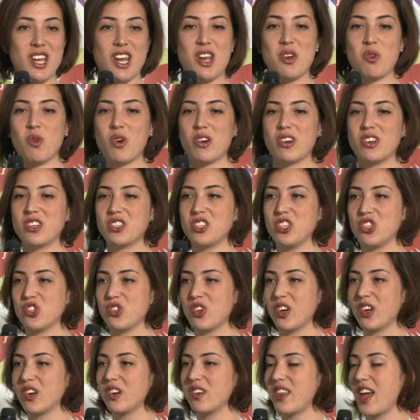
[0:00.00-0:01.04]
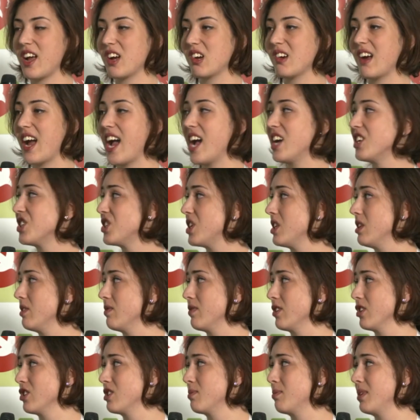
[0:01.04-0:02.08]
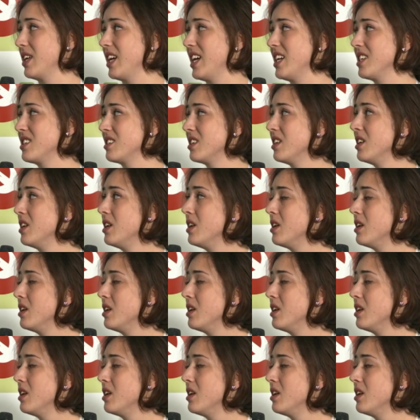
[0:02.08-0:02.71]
in order to trigger that crash in the first place.